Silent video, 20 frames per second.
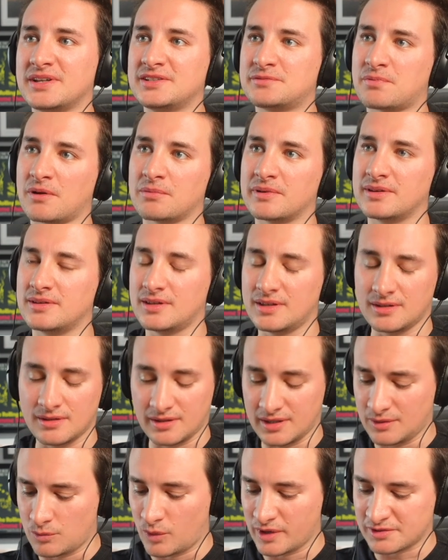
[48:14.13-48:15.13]
probably he,
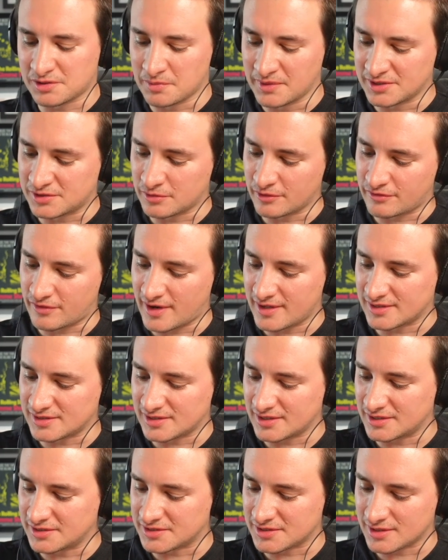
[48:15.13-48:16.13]
he whipped him into a
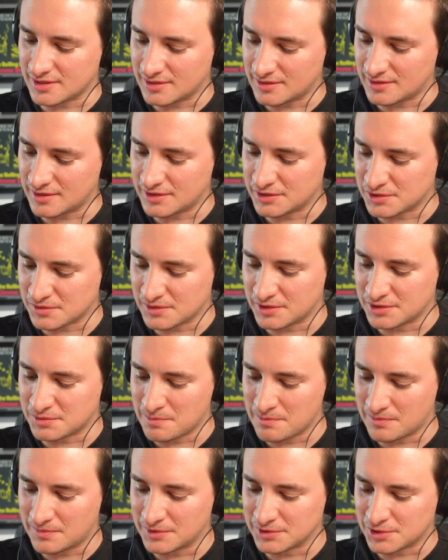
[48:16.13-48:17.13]
frenzy as uh, as as
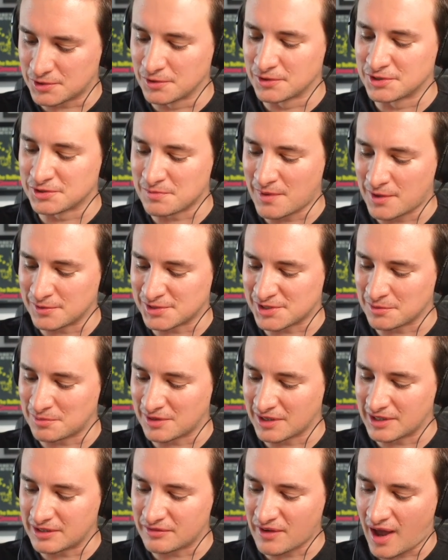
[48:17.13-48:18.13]
as good as most, I
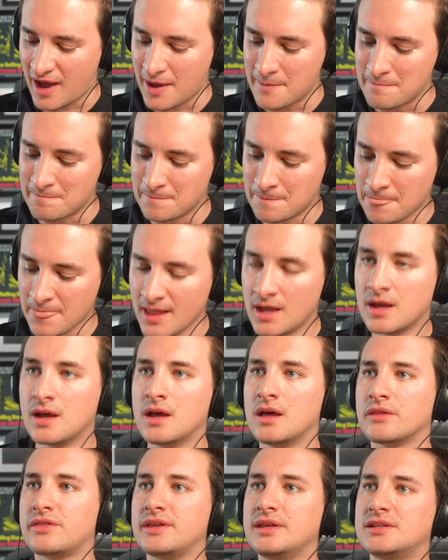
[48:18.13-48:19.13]
believe. Um,
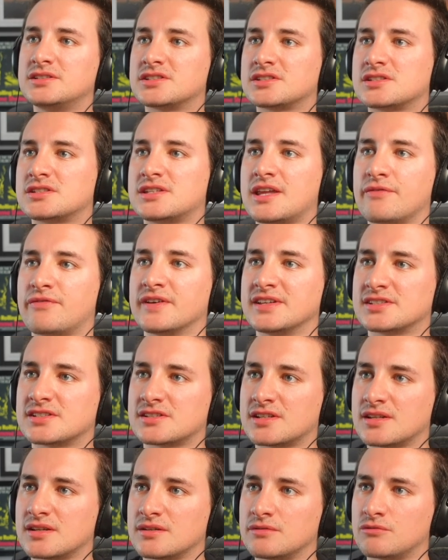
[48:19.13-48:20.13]
the
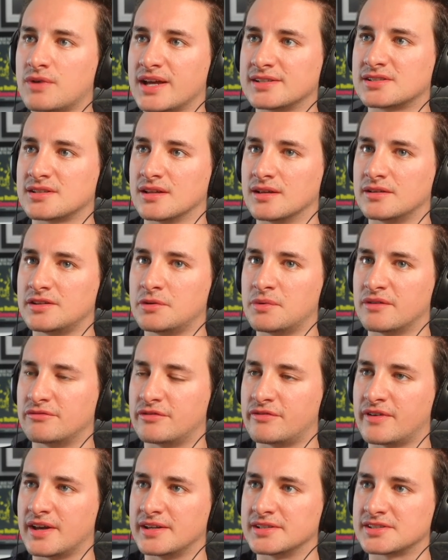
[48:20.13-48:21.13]
stiffest wrestler you ever
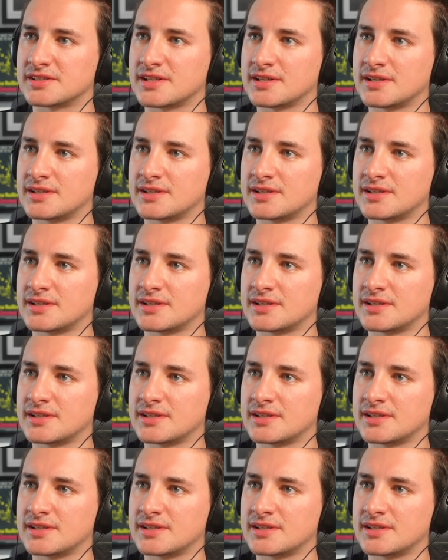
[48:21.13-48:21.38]
faced.